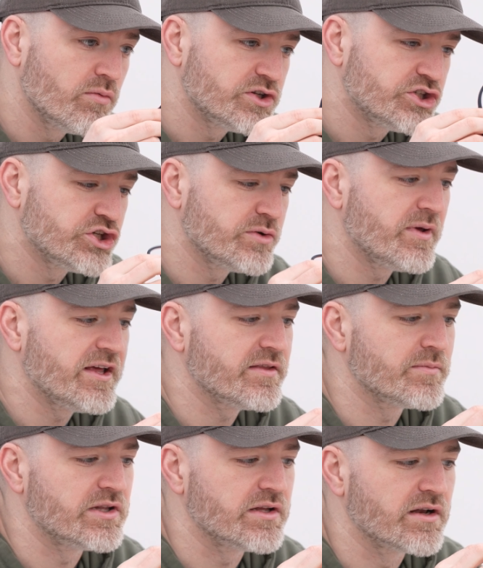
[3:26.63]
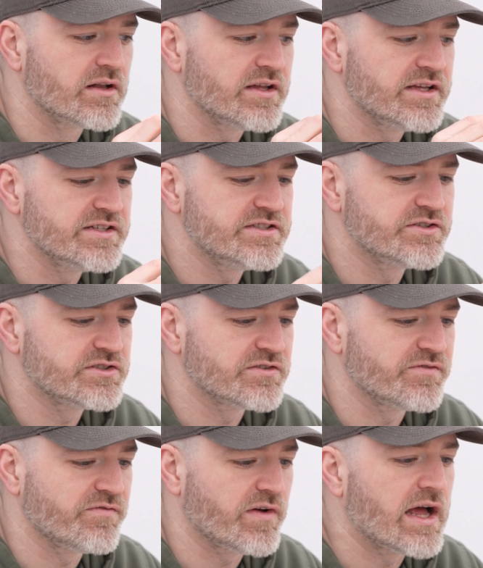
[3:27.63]
which should make them a little easier to
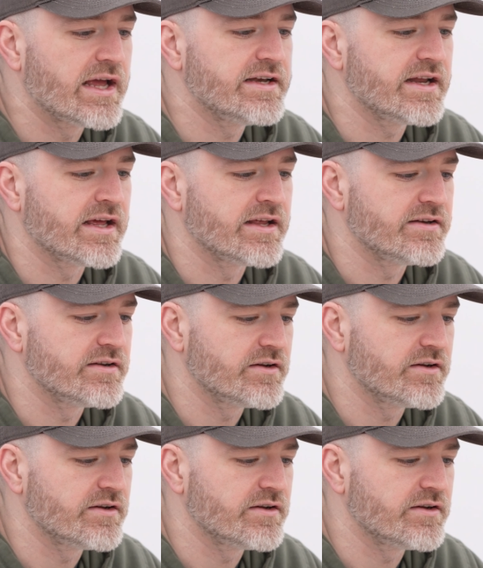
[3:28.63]
find and